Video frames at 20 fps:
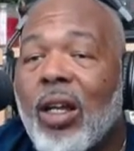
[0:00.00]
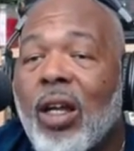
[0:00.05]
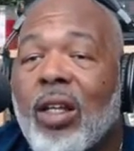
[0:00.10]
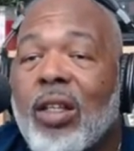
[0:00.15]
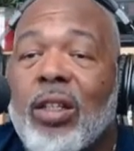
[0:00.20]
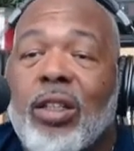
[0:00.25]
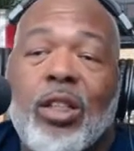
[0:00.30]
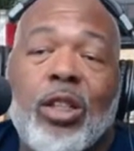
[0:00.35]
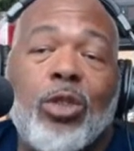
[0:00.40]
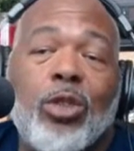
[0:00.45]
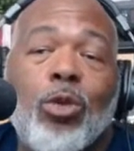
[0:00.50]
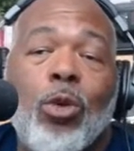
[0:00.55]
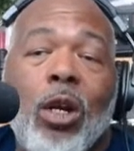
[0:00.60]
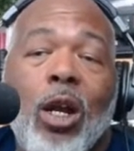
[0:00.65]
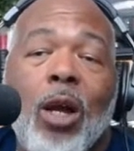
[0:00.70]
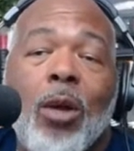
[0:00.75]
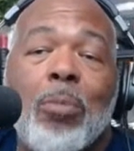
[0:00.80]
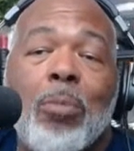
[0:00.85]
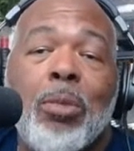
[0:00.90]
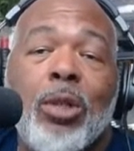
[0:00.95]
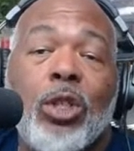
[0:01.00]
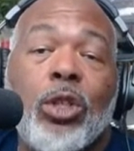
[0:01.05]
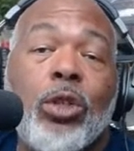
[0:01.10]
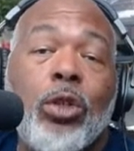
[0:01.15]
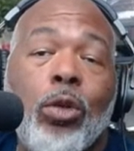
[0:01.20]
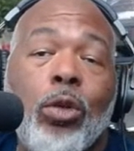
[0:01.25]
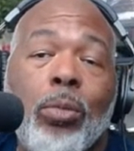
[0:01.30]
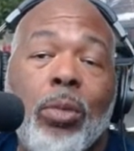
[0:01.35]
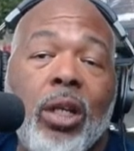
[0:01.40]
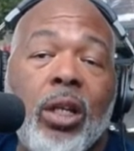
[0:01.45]
This is what I'm
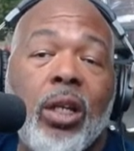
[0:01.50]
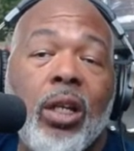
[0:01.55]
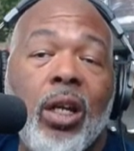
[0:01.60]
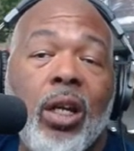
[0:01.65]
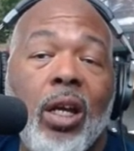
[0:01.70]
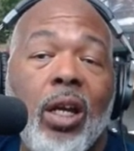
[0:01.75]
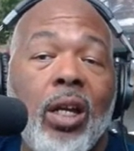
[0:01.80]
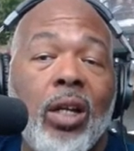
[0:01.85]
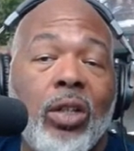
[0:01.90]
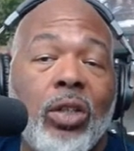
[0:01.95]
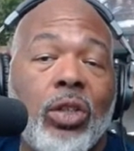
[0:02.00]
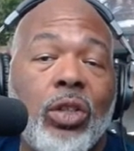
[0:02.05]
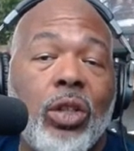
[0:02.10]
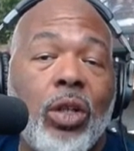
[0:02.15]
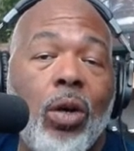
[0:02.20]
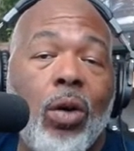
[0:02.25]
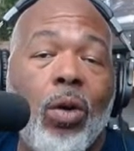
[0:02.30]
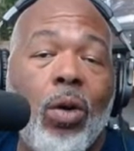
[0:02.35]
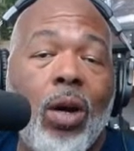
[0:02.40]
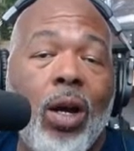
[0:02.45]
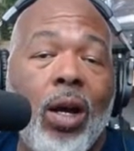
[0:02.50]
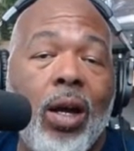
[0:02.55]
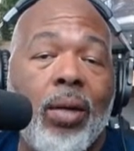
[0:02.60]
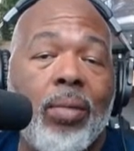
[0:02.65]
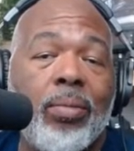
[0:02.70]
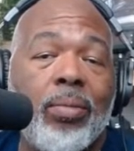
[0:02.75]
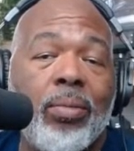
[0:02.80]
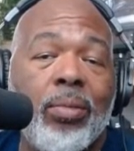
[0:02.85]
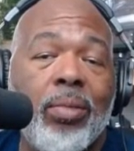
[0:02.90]
assuming. So,